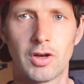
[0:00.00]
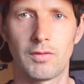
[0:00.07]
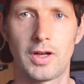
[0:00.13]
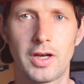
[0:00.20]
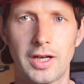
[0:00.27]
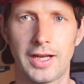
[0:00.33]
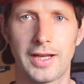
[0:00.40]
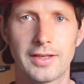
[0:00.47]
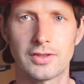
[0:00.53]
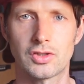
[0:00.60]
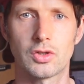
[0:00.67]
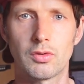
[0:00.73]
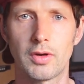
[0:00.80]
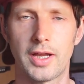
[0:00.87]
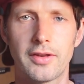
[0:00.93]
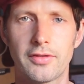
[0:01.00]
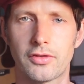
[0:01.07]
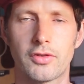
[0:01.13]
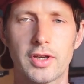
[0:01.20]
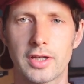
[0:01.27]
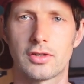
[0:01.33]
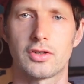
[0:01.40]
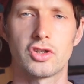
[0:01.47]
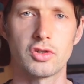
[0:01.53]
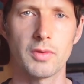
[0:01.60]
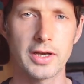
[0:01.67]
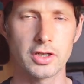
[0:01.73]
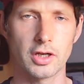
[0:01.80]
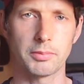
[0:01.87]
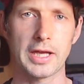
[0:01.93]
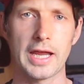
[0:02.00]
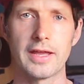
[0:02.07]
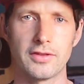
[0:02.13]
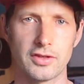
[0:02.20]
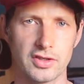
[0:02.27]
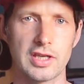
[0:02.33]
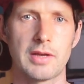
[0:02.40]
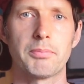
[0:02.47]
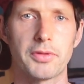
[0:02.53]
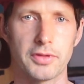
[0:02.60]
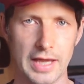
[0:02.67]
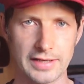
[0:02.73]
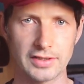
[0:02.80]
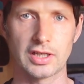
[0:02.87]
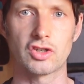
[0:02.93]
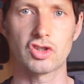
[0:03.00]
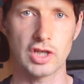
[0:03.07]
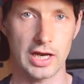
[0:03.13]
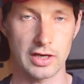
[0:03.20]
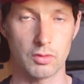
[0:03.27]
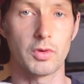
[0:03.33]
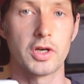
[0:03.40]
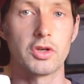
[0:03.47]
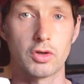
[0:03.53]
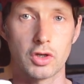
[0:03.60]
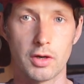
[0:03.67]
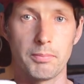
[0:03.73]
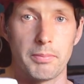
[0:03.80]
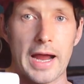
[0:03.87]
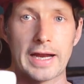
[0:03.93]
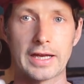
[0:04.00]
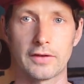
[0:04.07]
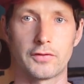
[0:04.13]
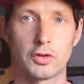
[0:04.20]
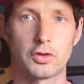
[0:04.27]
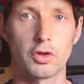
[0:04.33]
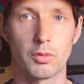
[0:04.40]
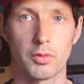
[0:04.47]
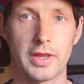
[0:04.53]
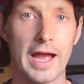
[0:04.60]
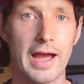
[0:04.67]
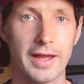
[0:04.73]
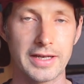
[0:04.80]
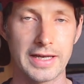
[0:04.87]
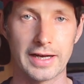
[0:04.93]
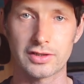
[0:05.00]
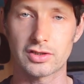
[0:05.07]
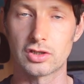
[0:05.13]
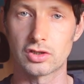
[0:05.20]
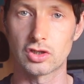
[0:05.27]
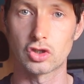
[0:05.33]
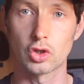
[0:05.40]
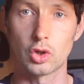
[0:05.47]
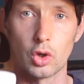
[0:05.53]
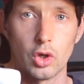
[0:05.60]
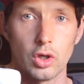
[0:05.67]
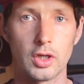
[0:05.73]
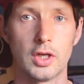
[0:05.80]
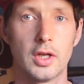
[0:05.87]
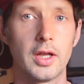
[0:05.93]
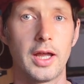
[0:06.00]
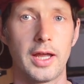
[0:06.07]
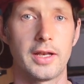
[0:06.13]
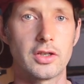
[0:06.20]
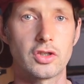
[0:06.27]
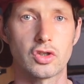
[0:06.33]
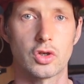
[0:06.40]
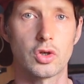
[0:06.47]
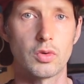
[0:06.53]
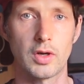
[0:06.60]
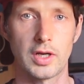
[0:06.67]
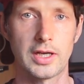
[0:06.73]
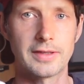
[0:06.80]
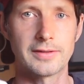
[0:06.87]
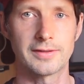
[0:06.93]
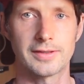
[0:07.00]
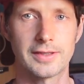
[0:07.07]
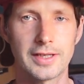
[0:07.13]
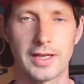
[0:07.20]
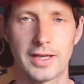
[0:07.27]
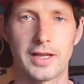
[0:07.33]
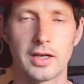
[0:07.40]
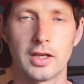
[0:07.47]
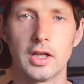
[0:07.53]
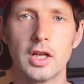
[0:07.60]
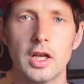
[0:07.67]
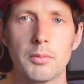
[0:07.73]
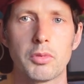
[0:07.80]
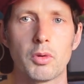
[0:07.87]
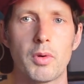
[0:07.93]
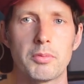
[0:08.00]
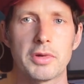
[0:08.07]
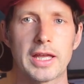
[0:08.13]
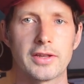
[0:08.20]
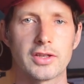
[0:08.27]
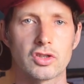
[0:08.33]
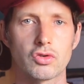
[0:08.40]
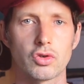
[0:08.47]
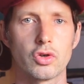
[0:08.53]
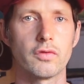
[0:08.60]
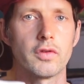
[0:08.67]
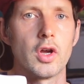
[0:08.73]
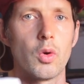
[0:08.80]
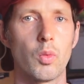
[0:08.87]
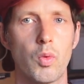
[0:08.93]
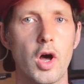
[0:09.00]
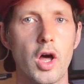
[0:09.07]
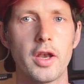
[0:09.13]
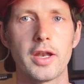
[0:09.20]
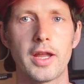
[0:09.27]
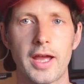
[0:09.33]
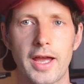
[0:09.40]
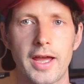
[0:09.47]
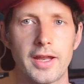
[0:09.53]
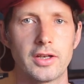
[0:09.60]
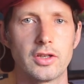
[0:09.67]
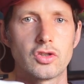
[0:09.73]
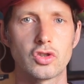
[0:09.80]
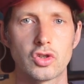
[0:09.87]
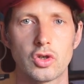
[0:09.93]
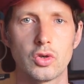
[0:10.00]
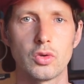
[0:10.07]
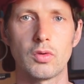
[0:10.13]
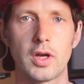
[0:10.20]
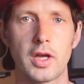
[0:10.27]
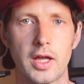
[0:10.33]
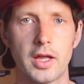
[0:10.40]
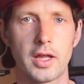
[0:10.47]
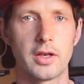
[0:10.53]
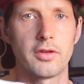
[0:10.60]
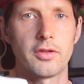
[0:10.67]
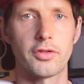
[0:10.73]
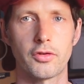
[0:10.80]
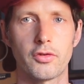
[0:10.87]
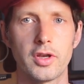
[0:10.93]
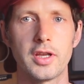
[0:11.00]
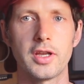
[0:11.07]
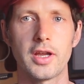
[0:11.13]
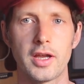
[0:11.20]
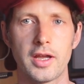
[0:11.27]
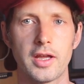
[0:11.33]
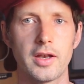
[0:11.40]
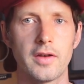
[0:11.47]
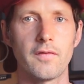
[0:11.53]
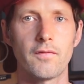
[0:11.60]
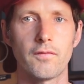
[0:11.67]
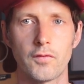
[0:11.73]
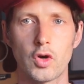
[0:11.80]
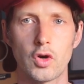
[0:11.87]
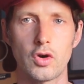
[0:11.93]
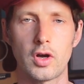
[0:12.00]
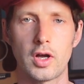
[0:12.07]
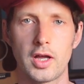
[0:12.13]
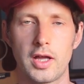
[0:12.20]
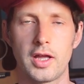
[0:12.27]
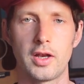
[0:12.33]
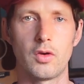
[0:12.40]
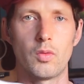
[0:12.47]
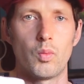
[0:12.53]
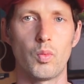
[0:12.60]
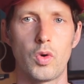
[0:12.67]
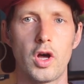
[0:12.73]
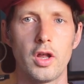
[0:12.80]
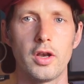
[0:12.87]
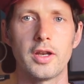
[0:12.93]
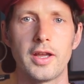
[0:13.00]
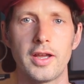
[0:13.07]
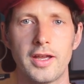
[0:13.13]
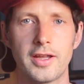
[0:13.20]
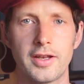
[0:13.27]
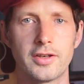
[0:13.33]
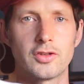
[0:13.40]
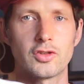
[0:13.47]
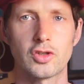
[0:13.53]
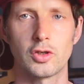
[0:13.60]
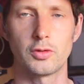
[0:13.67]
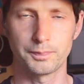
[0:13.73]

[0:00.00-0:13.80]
one and two and three, because you end up getting the sympathetic shake when you come back if you do it without any accent at all. And two and three, and. But when we get this groove, one and two and three and four and one and two.